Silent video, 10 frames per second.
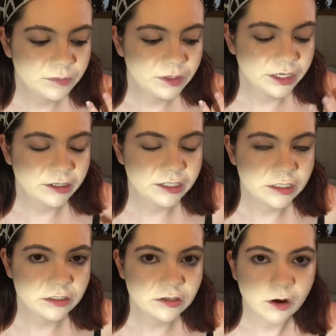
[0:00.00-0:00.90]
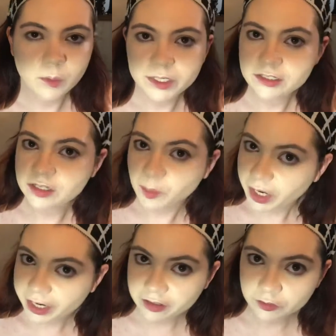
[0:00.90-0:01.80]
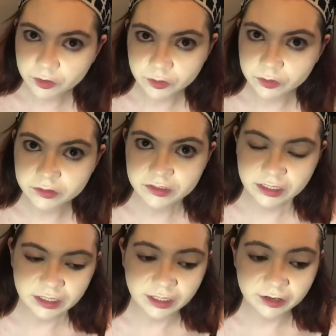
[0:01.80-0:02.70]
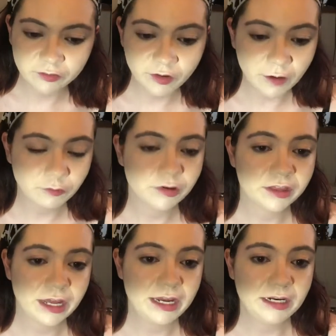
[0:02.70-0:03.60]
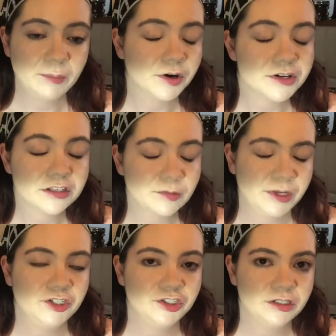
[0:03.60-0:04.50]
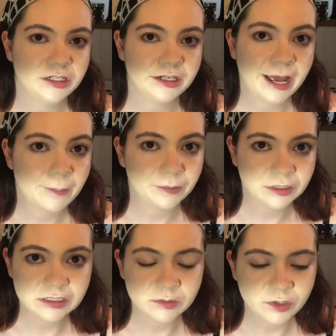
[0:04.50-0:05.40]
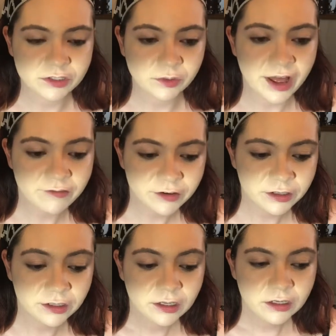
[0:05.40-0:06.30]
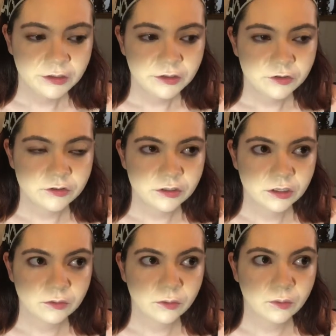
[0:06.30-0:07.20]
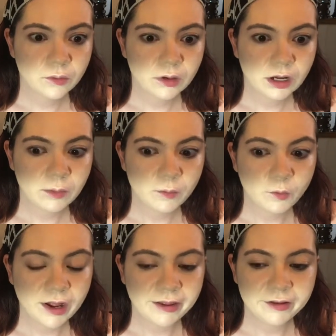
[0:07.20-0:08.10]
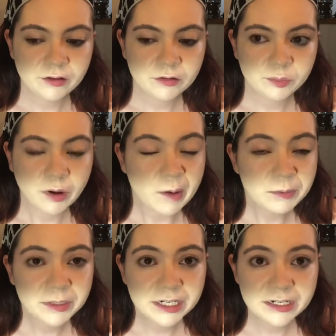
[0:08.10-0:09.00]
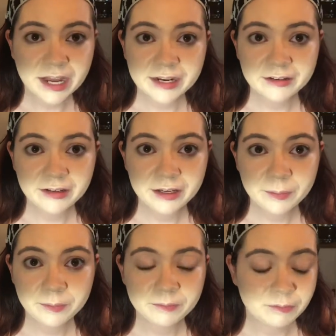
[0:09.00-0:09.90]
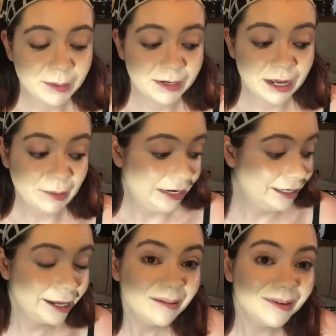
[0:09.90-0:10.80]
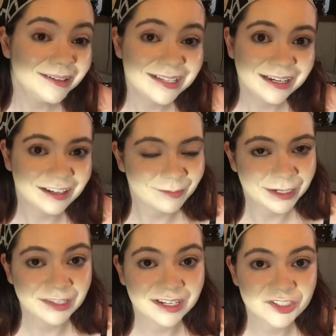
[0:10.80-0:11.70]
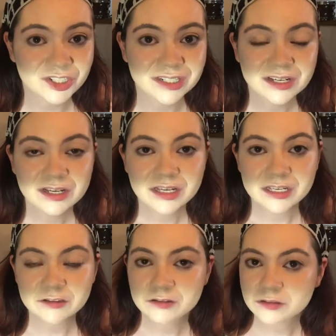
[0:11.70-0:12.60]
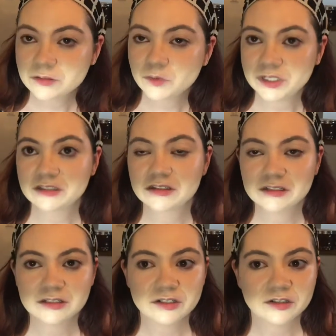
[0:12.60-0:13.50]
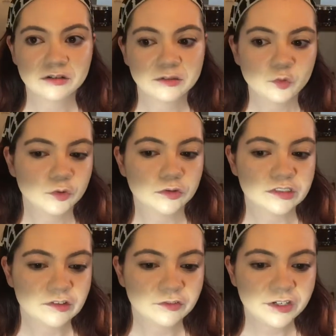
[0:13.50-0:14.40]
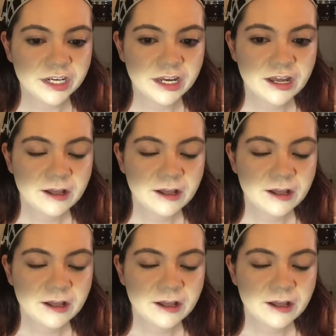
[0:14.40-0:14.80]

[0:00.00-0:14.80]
there is always some kind of cruelty involved with any participation in capitalism whatsoever. So while probably 90, maybe now 80% of my collection is what's considered cruelty free,